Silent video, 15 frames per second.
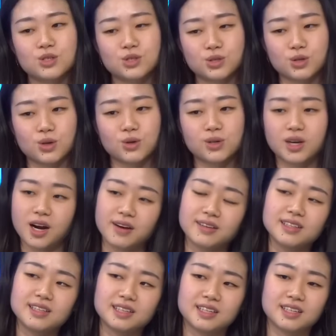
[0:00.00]
So
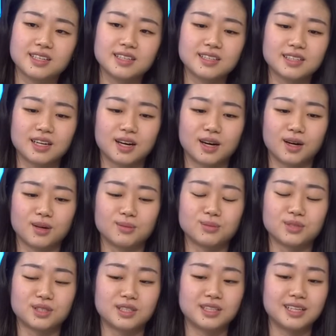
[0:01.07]
currently,
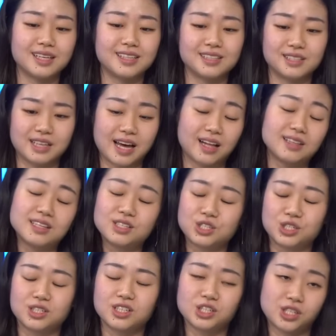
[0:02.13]
um,
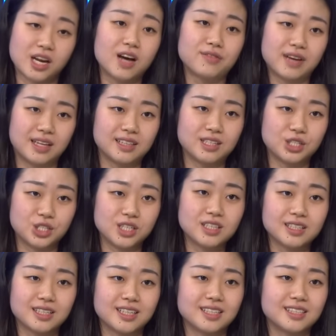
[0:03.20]
LNG, the share of LNG
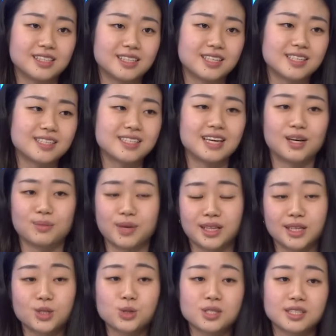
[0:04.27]
in India's um,
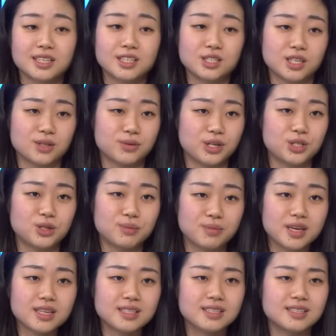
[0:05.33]
electricity generation
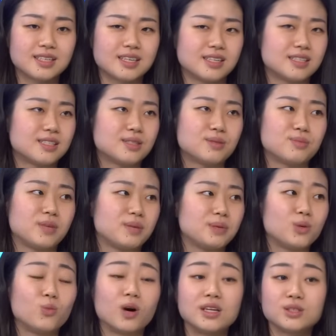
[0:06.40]
mix is
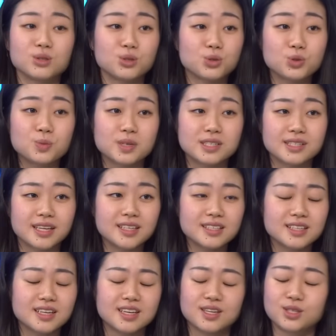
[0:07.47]
maybe 1 to
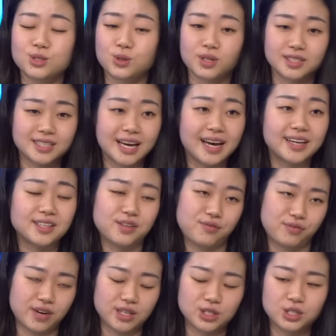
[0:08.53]
2%, so a tiny
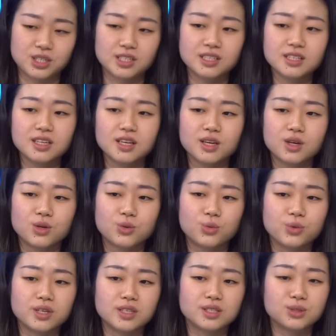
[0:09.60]
fraction.
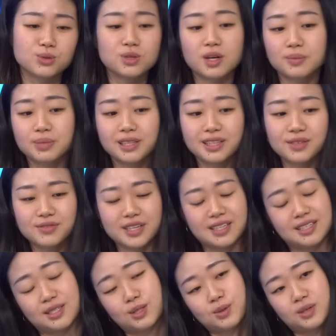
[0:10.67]
We do not believe
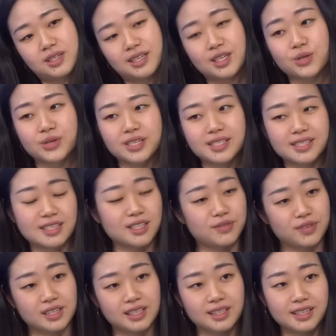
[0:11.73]
that this will increase
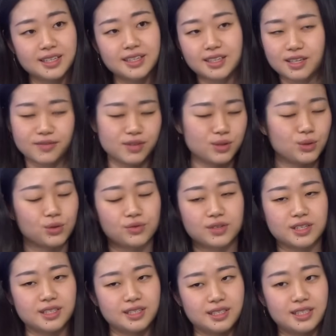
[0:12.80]
significantly even
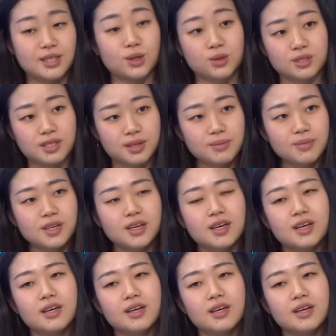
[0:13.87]
over the long term,